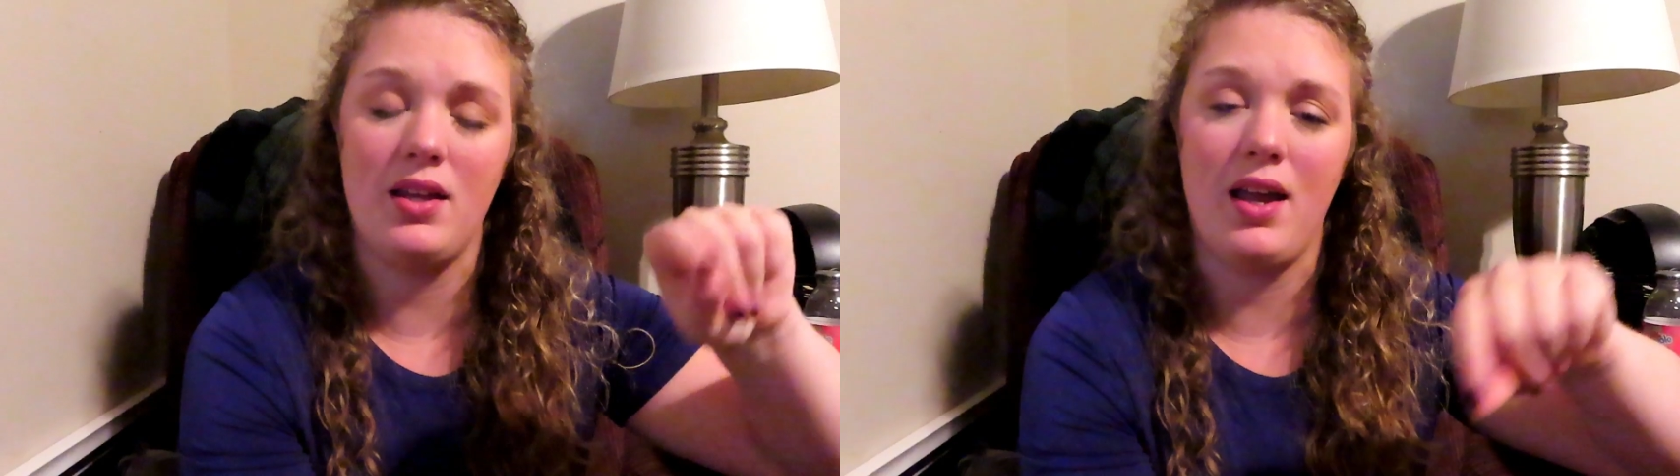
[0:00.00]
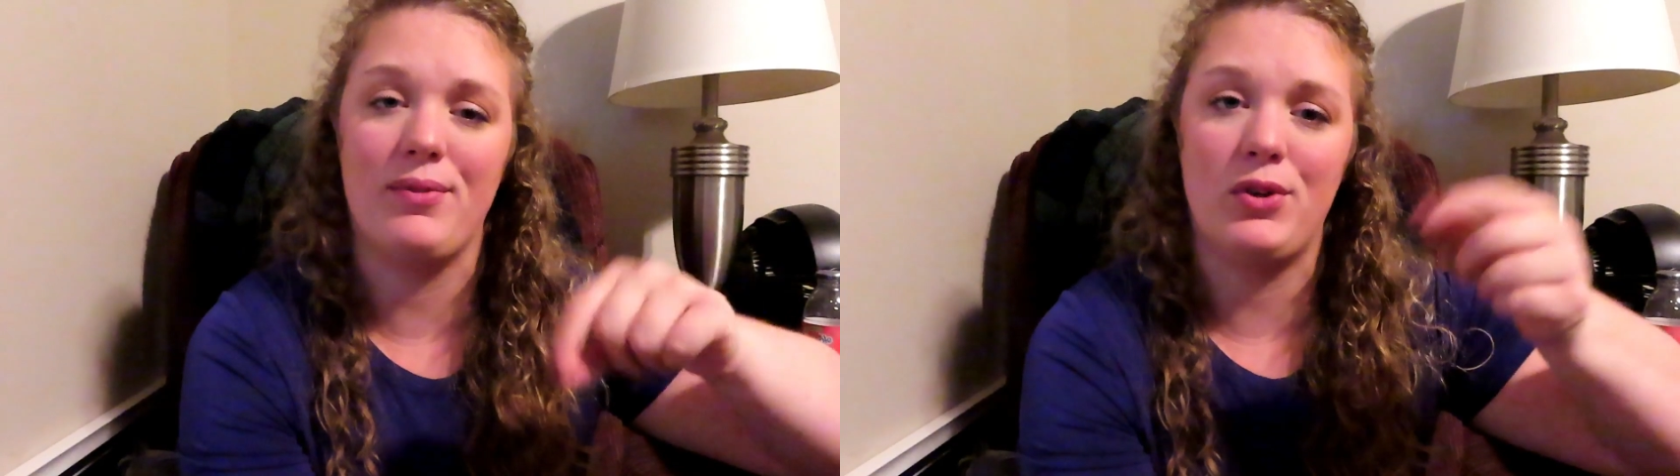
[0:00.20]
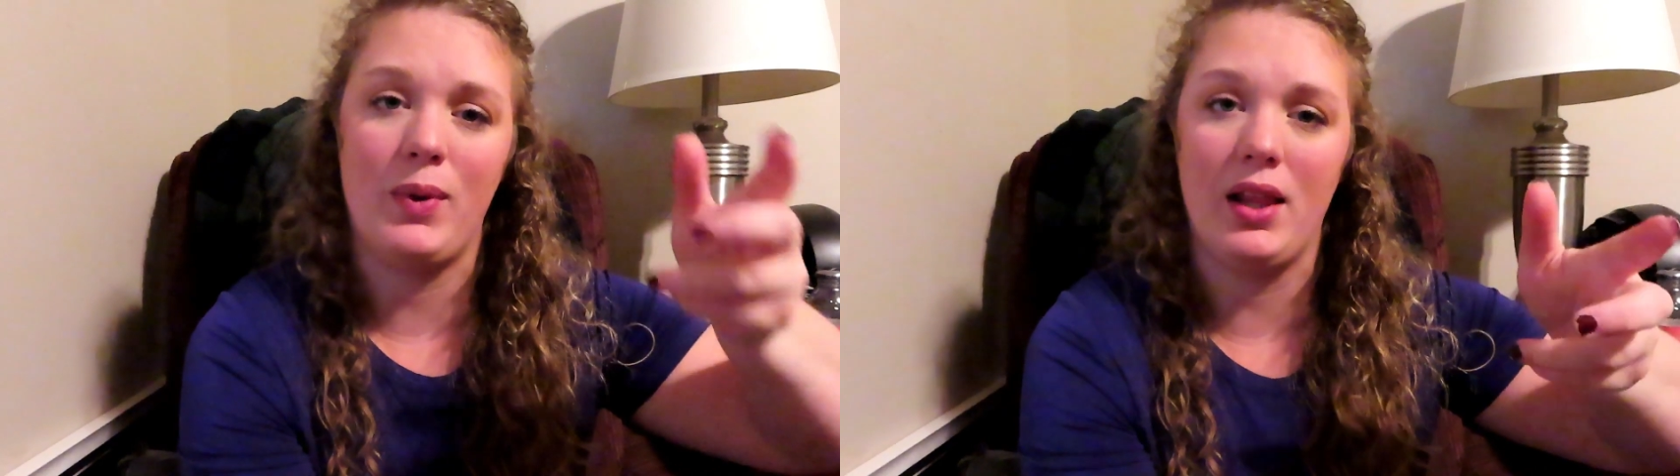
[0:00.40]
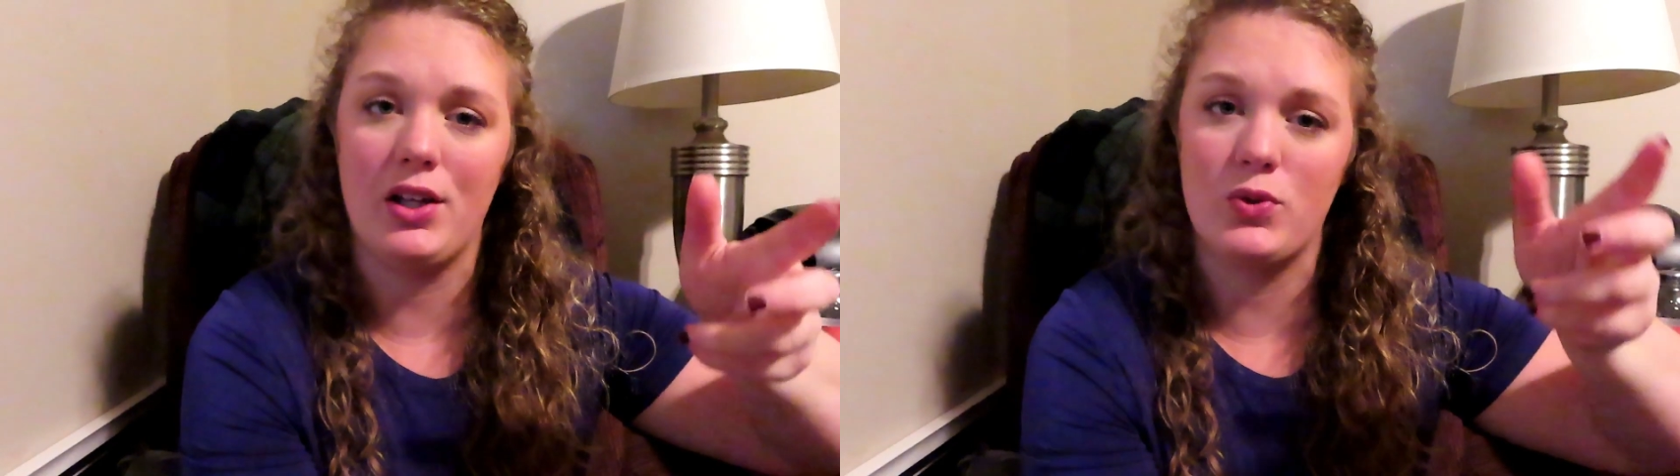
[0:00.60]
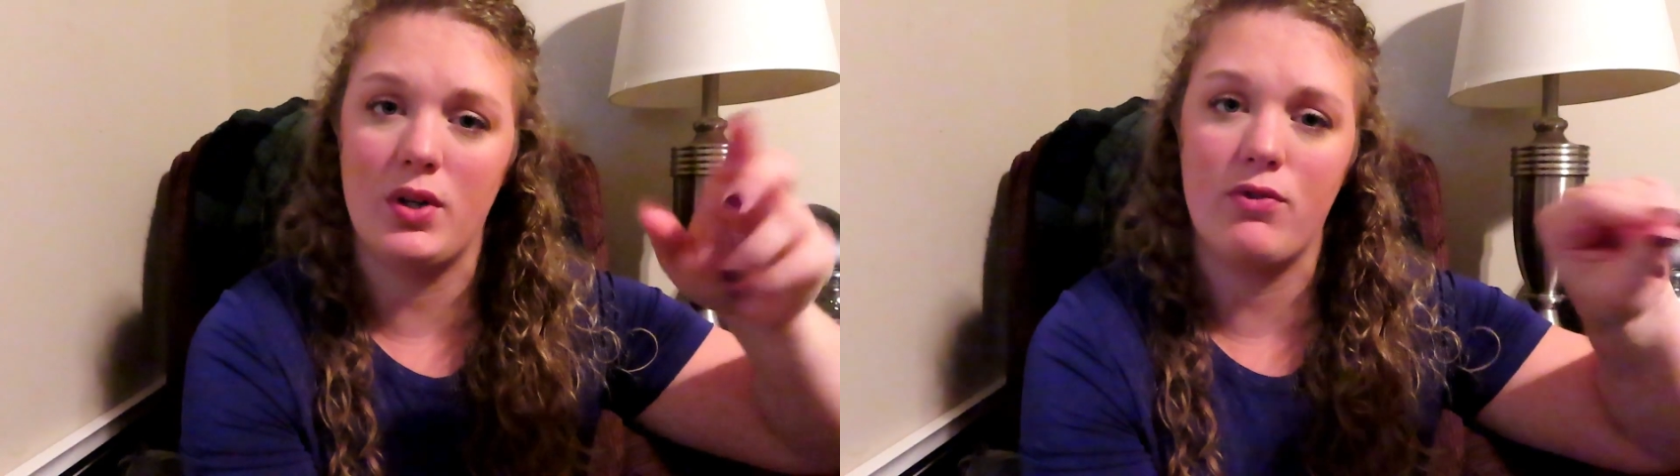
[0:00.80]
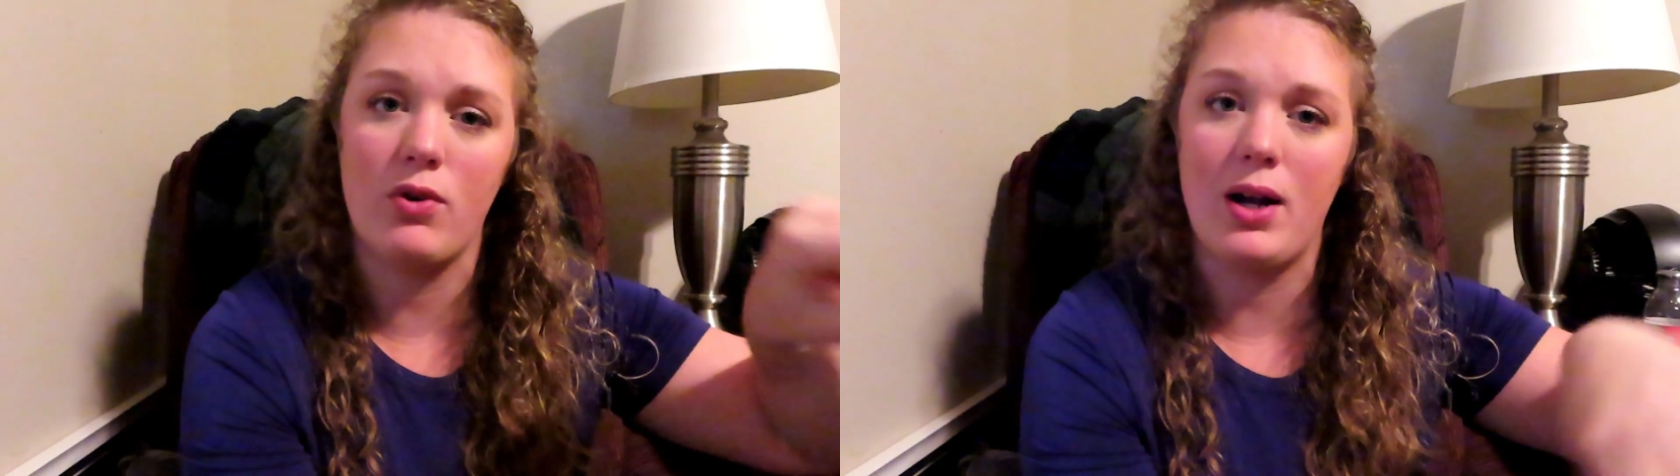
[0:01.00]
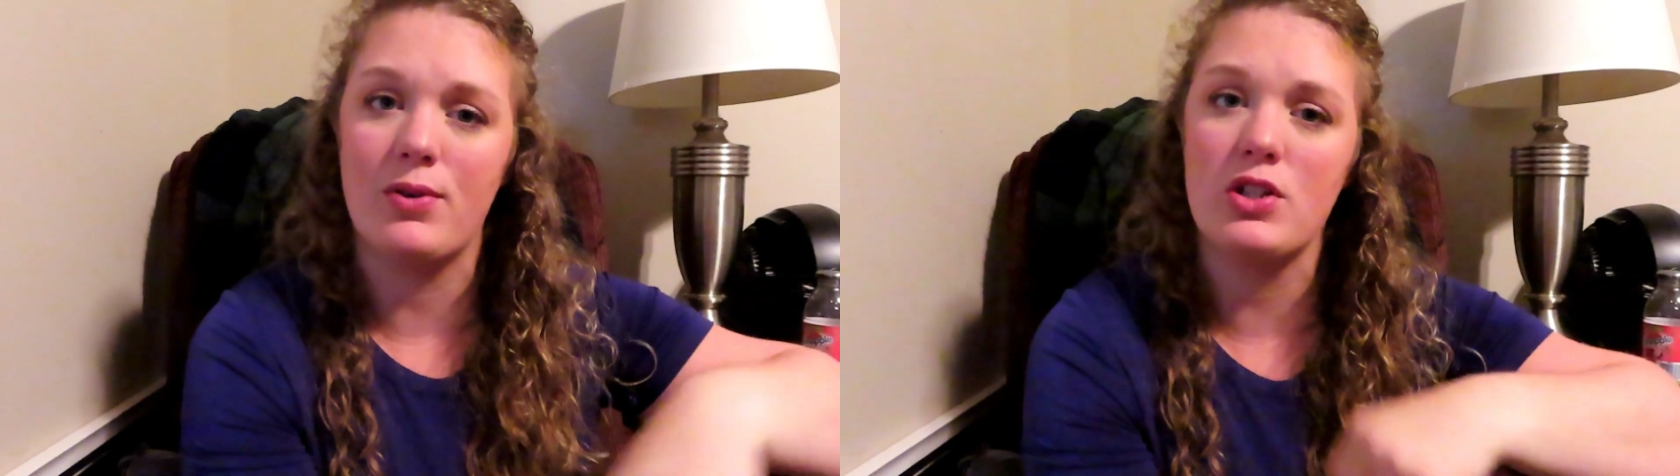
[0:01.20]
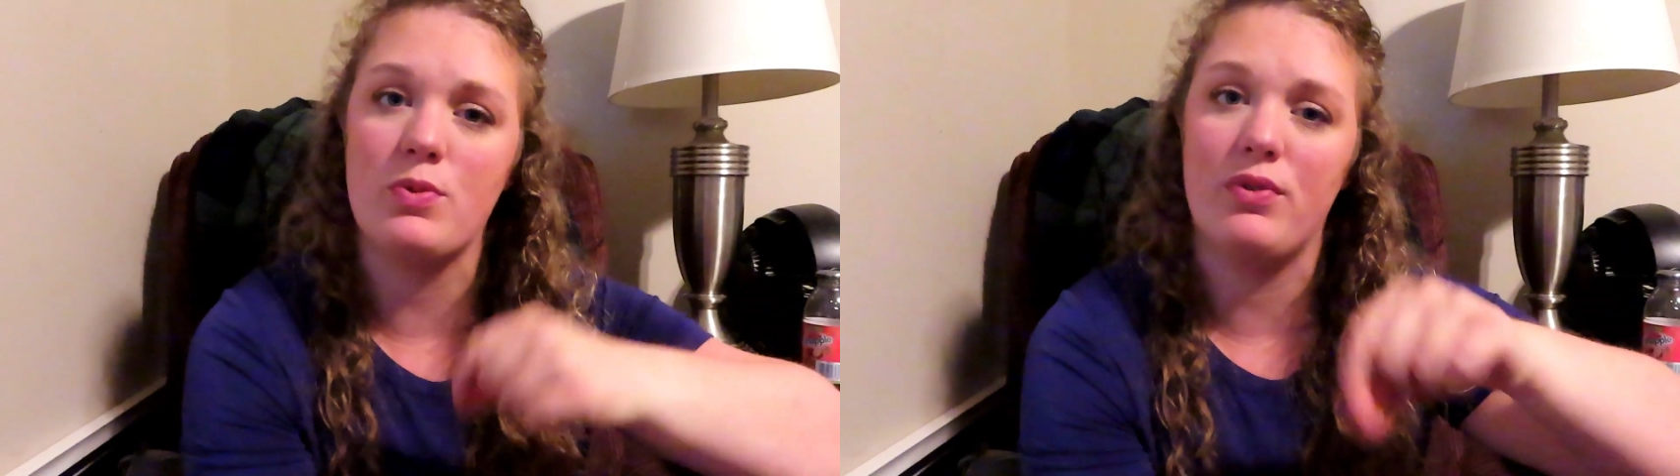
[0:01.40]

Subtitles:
they have to wait like 24 hours